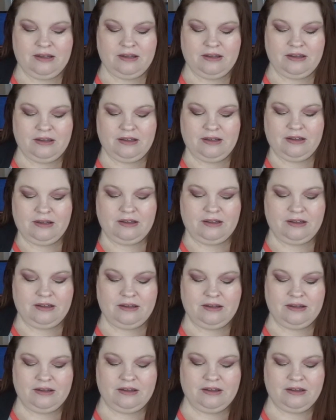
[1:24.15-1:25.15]

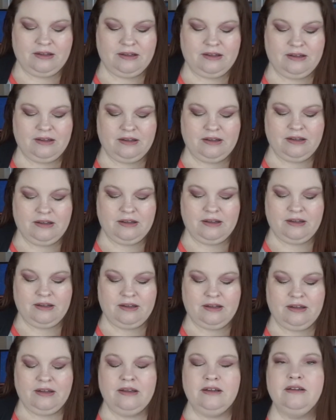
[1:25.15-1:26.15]

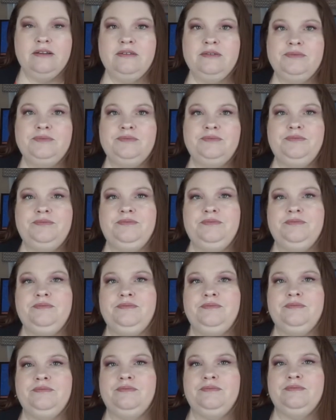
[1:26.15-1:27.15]

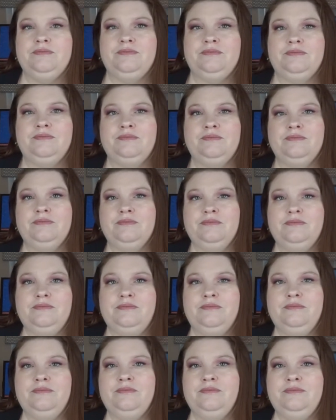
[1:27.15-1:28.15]

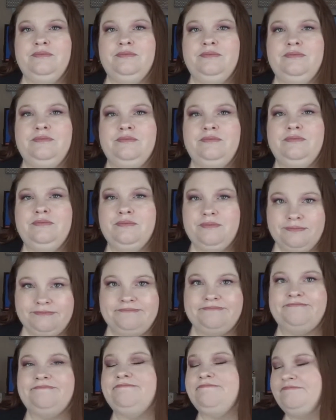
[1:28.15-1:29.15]

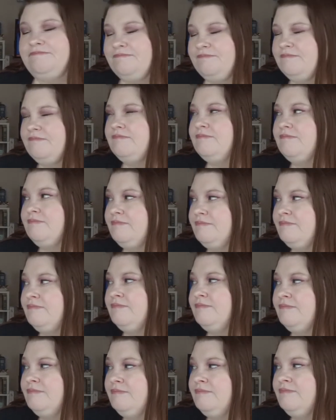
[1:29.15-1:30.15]

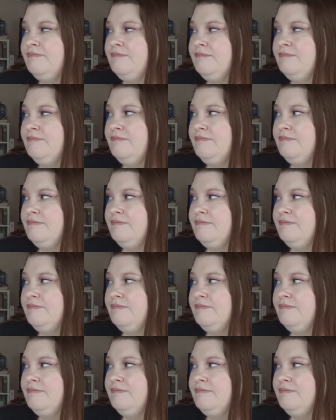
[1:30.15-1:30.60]
This person isn't speaking.